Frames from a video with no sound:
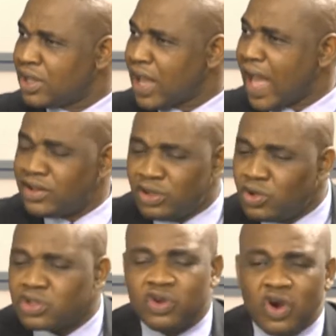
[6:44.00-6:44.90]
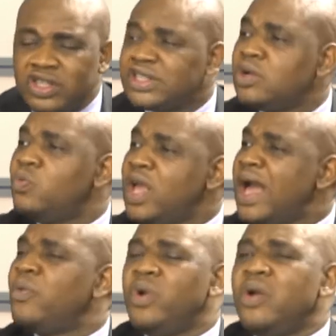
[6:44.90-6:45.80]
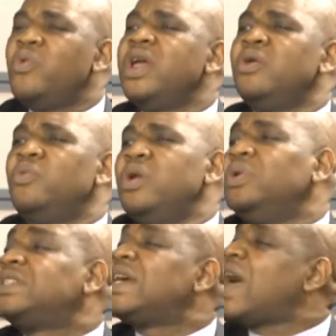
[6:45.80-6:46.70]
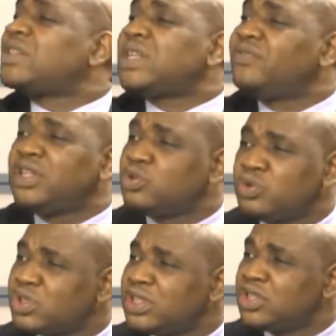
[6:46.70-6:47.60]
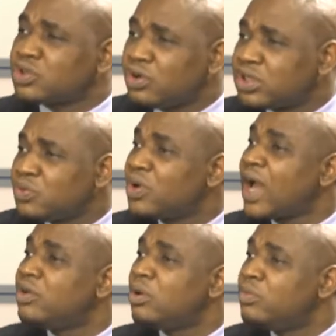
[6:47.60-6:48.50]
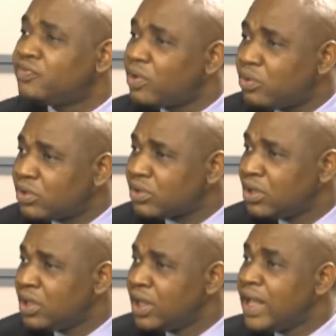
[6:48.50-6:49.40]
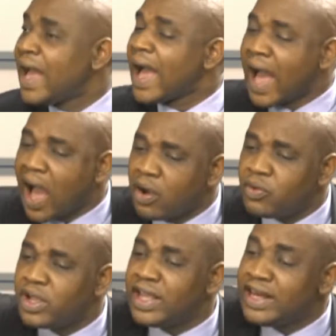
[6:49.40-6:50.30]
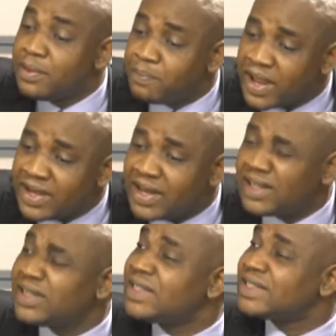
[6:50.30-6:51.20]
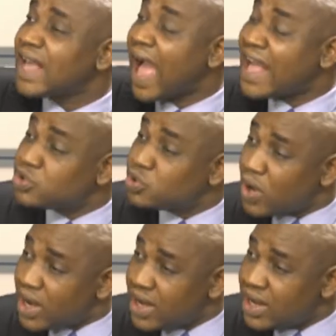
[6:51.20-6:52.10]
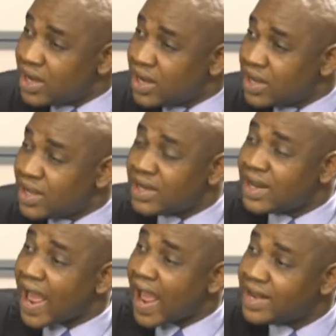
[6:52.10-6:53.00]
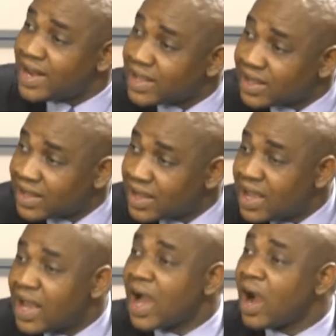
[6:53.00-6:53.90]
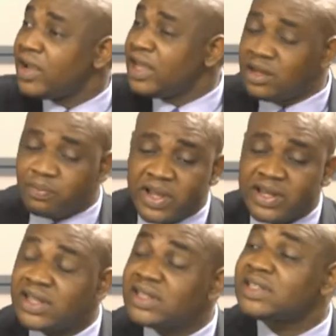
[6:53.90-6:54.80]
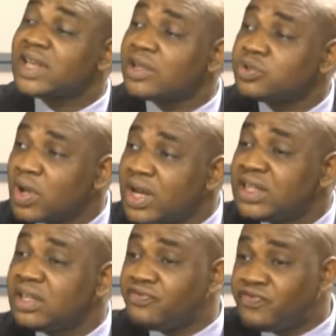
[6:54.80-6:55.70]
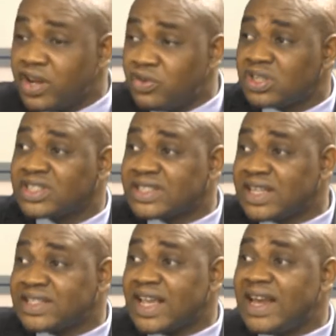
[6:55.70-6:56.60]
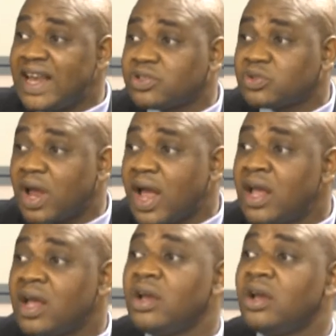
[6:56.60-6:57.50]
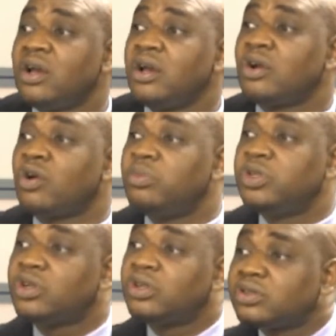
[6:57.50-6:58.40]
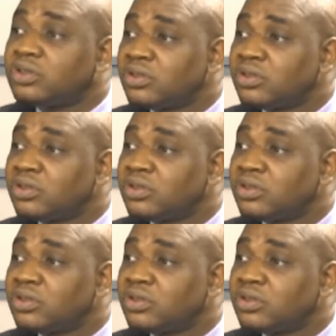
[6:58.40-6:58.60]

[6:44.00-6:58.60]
And not until we tell ourselves the truth in this country, we cannot move forward. How independent is actually the INEC? How independent is actually the various state electoral commissions?